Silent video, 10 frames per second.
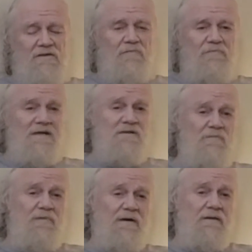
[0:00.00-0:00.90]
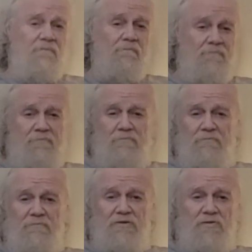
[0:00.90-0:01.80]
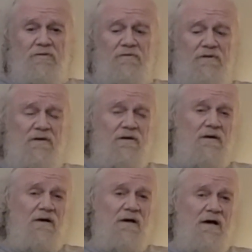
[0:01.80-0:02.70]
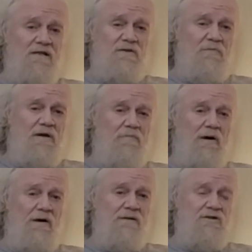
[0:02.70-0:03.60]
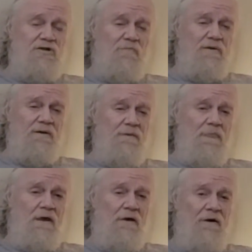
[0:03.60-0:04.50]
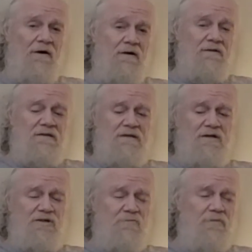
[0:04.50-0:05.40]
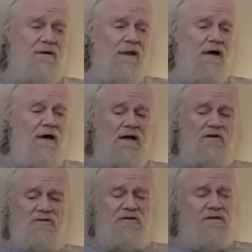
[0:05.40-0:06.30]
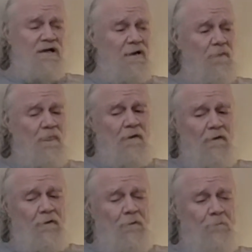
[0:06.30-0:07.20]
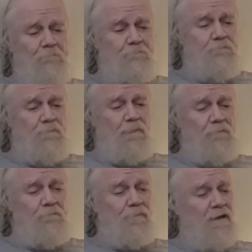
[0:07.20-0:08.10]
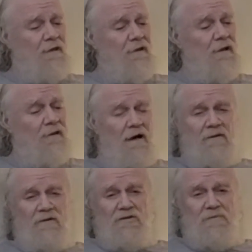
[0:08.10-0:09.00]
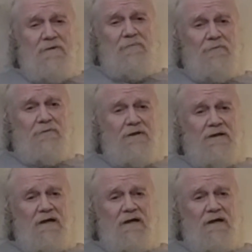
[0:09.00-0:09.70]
that's a big sort of that's a big pond to jump in discussion. But here's the thing: a lot of those people didn't